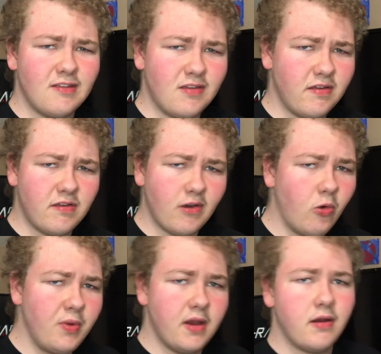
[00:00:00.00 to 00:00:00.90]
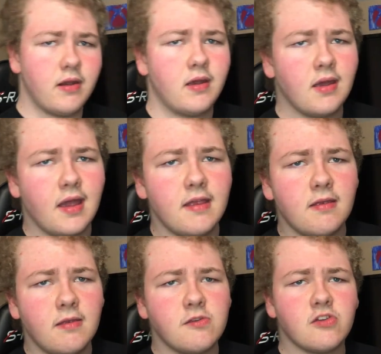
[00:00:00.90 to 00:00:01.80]
It's just so weird.
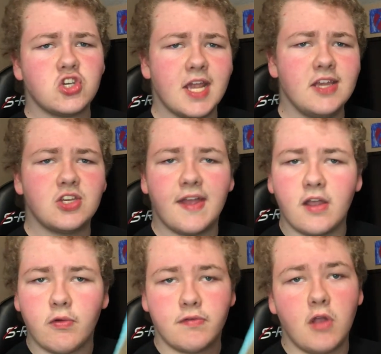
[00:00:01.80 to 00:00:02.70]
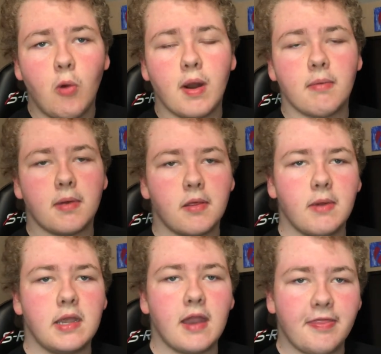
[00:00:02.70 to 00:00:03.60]
It's a change that goes nowhere, by the
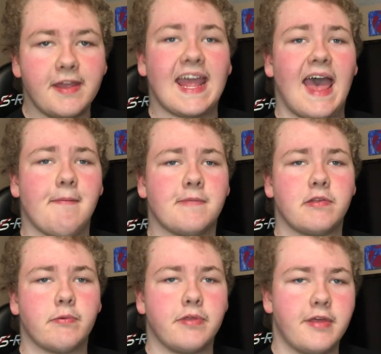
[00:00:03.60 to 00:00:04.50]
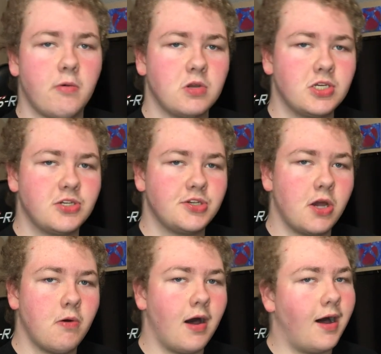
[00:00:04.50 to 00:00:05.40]
way. Nothing happens with it, which is
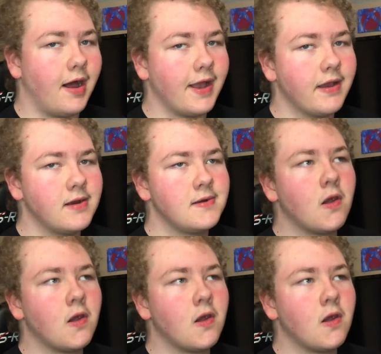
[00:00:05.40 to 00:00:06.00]
so odd.